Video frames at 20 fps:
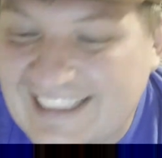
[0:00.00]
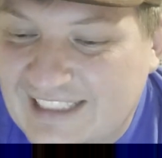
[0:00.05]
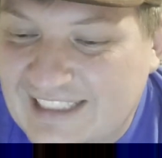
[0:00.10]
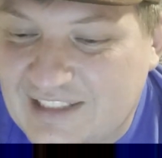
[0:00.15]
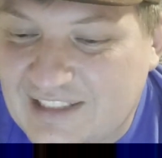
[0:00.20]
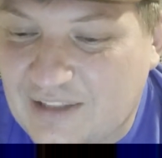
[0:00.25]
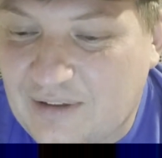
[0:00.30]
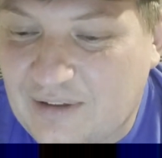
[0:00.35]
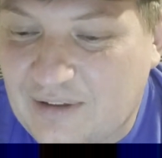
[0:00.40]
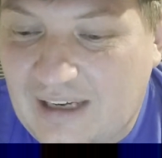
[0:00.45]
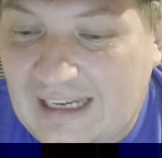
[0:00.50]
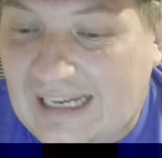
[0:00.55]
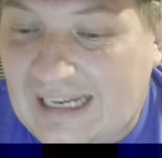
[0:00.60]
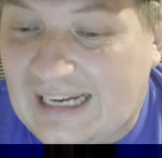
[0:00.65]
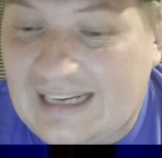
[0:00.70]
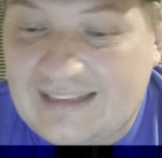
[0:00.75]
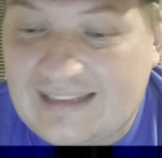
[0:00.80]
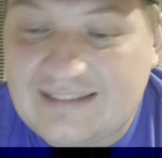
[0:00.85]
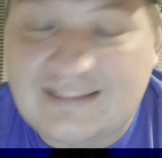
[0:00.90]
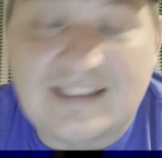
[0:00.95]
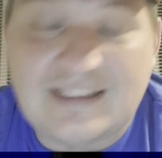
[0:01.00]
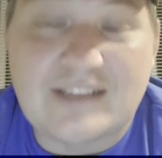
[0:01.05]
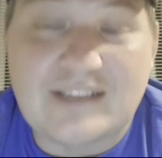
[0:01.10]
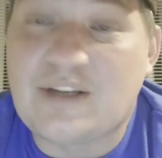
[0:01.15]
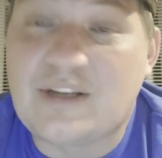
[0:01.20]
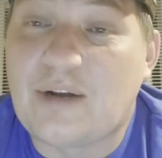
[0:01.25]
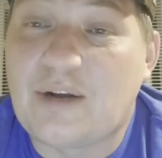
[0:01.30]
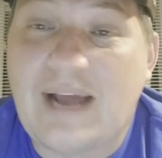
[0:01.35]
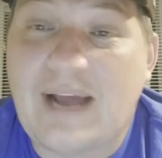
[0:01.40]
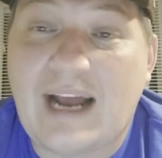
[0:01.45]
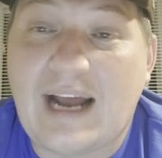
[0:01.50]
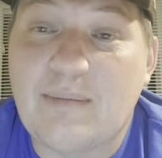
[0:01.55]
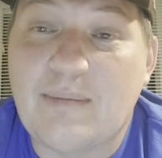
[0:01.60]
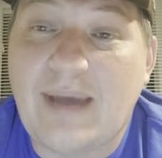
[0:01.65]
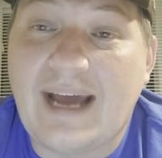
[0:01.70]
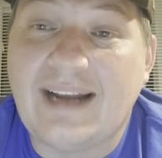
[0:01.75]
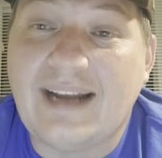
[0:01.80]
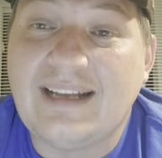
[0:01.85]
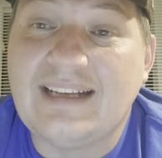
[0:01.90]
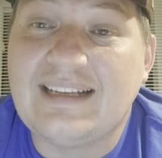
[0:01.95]
So there's no doubt
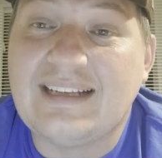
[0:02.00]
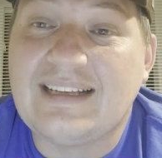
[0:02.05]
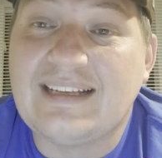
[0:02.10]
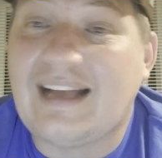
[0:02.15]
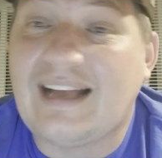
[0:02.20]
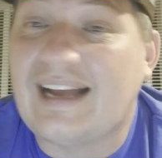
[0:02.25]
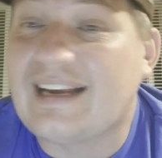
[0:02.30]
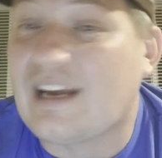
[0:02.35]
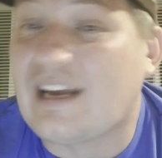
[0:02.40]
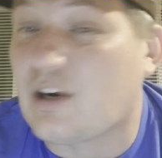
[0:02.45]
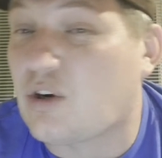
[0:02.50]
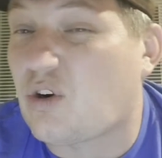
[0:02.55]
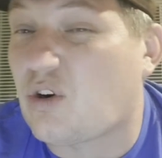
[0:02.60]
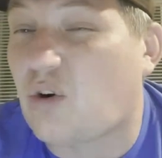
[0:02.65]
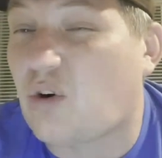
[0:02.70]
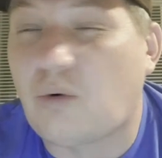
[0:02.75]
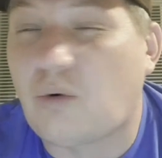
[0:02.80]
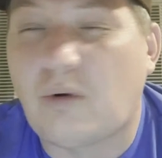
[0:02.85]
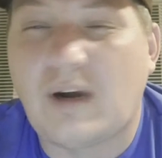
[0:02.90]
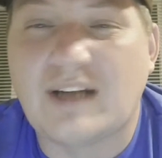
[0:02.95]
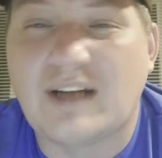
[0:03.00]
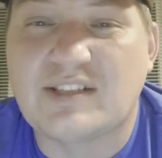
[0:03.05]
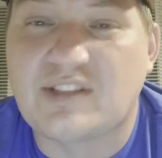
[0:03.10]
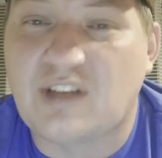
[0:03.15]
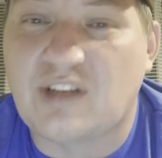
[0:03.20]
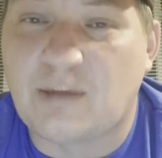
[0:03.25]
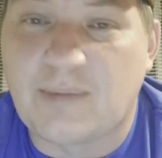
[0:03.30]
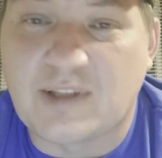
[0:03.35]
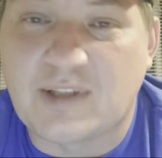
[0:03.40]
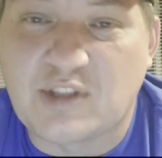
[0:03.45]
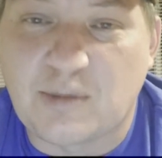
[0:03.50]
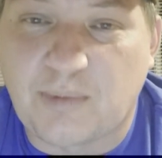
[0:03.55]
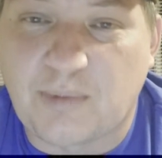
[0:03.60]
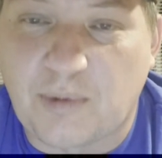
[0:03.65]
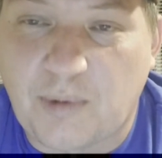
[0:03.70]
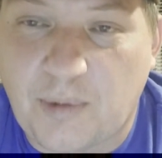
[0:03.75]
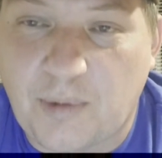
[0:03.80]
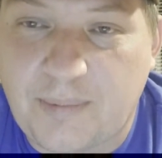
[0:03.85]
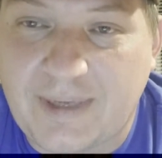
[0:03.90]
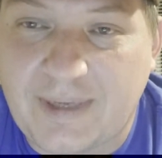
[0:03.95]
about it. I got crushed on my Super
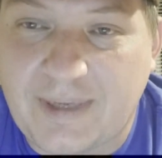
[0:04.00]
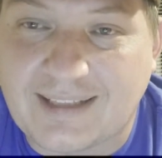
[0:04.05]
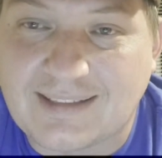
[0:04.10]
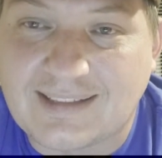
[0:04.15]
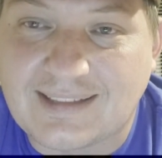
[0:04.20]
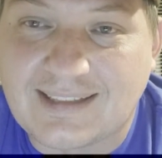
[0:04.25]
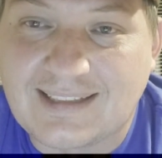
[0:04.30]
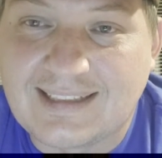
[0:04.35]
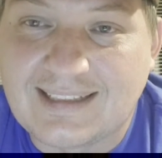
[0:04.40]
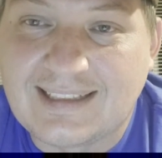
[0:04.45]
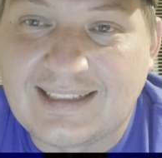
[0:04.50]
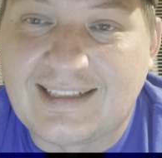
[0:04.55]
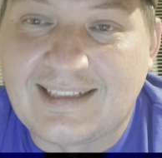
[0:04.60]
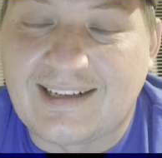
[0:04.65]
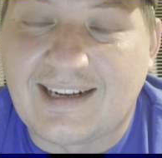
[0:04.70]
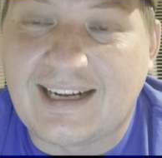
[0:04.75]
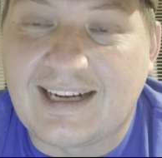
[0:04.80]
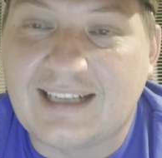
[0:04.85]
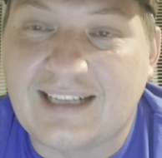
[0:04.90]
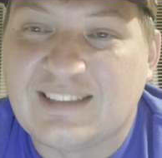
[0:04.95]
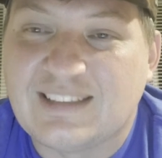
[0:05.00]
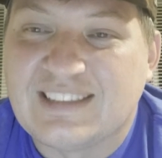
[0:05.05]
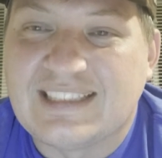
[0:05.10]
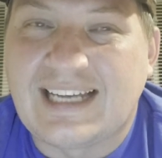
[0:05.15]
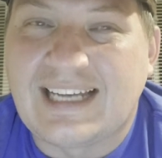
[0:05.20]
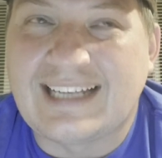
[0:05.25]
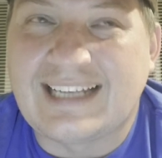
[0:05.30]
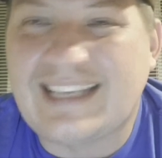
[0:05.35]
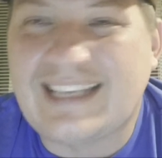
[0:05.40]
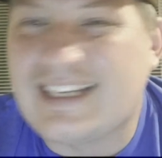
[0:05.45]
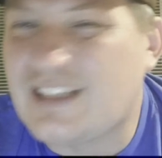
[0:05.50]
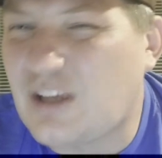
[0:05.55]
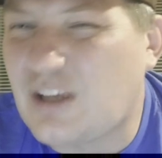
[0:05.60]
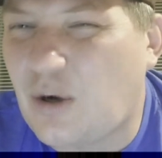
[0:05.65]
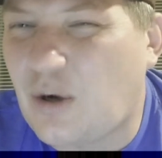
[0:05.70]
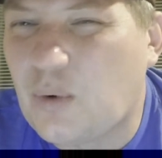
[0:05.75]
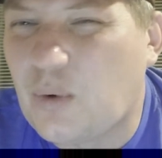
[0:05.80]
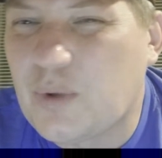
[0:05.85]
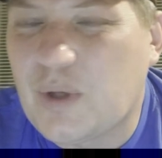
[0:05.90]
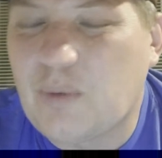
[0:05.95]
Bowl picks. All right. I think the
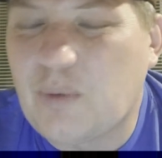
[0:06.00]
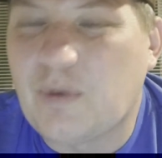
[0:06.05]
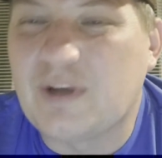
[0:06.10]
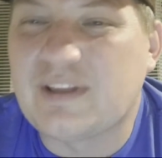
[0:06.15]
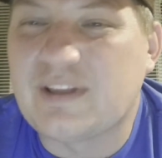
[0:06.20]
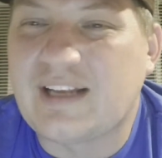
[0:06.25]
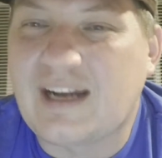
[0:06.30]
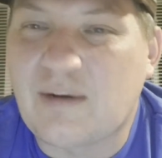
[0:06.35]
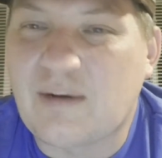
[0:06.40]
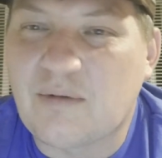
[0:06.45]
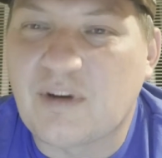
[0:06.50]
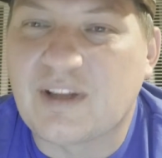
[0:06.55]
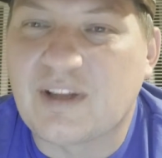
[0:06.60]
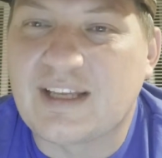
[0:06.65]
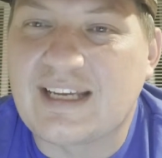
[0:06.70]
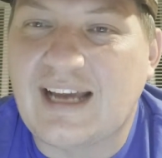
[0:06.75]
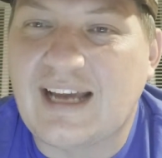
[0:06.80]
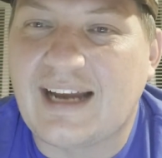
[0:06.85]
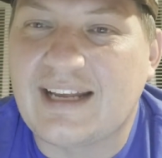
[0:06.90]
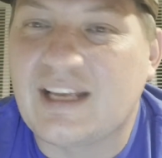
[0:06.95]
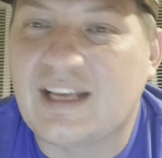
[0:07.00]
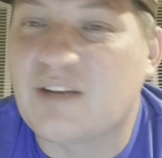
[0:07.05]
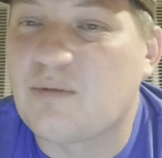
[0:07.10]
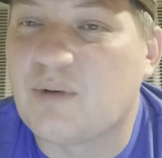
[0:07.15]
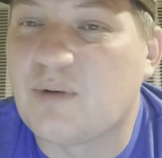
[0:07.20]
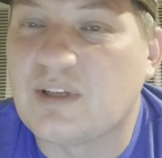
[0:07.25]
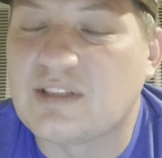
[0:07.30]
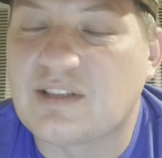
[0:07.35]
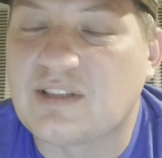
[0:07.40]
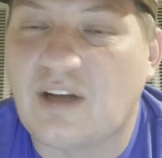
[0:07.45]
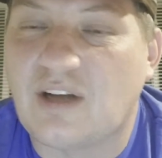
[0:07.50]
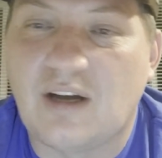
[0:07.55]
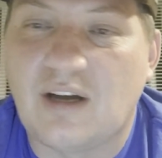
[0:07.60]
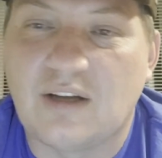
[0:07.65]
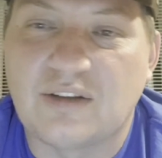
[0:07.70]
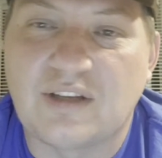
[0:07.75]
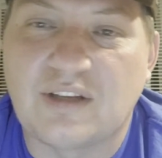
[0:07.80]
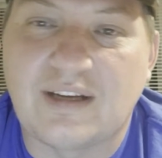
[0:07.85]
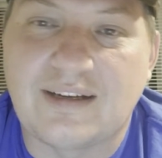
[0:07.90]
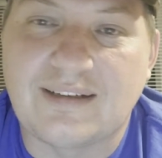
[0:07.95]
only one that I really got in was
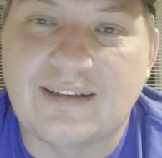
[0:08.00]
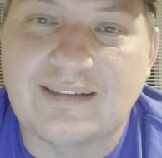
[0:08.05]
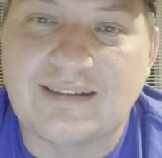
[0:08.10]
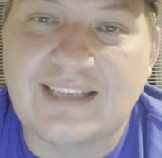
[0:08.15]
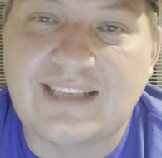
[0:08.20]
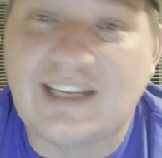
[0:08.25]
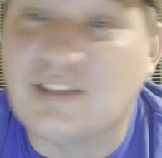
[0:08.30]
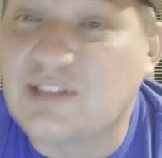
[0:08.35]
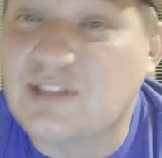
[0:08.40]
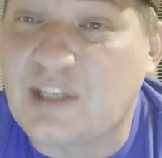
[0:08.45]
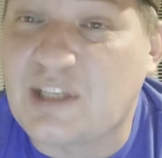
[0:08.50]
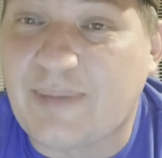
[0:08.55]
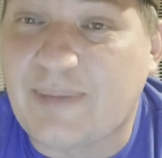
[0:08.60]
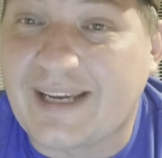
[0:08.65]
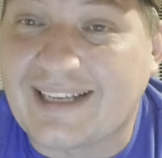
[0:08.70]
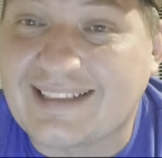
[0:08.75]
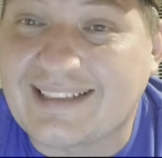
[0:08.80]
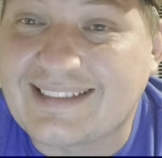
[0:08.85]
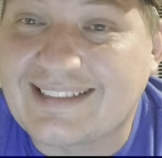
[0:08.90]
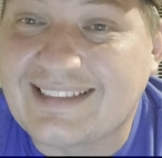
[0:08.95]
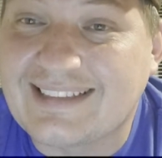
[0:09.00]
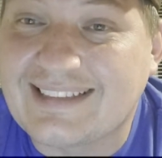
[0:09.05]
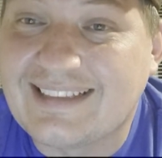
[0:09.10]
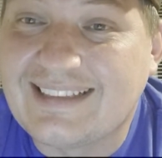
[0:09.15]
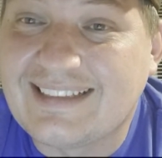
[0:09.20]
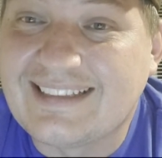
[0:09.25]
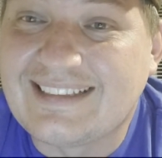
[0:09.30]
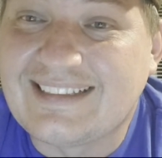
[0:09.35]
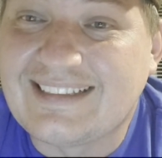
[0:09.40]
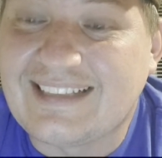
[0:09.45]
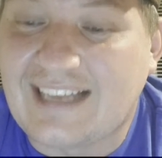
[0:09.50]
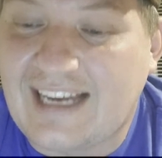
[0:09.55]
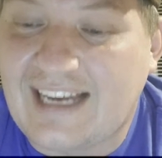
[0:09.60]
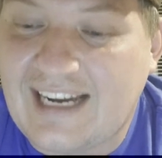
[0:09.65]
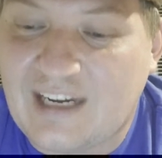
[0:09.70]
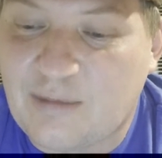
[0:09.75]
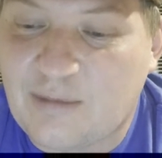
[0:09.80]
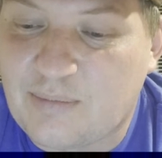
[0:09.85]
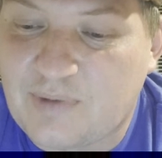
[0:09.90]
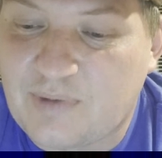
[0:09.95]
all the Kelsey picks.
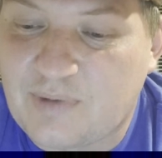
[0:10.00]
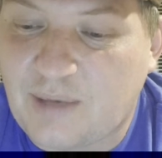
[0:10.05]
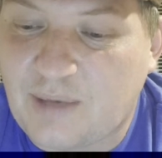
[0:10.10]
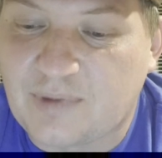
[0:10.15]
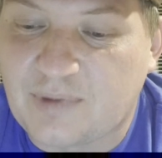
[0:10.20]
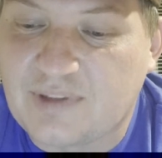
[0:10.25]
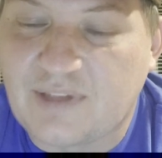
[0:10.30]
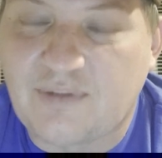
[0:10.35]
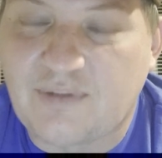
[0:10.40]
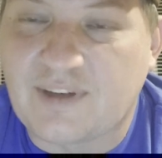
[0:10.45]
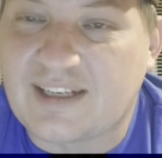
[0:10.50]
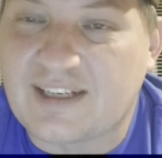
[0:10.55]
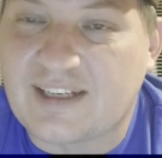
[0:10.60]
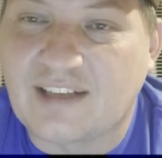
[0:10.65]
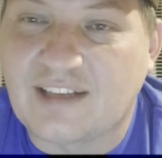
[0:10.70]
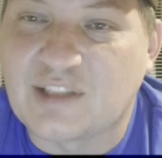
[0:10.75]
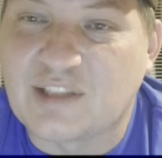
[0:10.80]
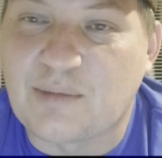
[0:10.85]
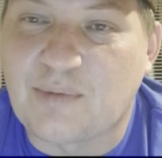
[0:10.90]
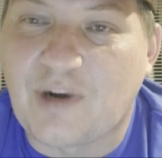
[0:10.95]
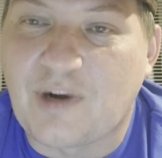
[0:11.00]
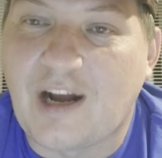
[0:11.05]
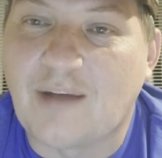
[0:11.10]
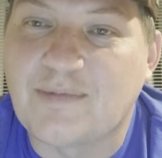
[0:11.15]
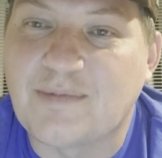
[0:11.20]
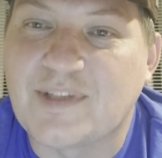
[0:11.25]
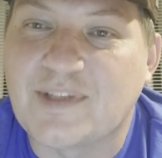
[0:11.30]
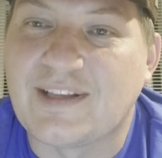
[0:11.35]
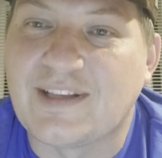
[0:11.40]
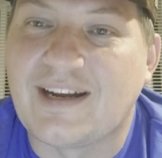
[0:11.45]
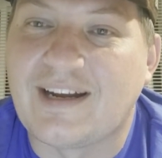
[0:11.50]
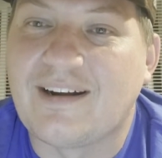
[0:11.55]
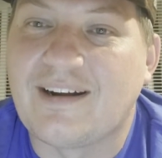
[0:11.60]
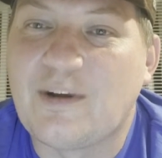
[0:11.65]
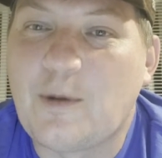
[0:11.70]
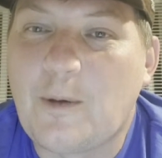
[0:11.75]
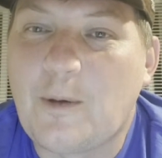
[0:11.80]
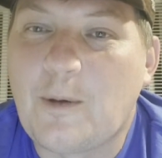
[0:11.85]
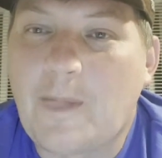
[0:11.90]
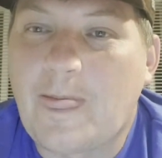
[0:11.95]
I had a couple different Kelsey props in there.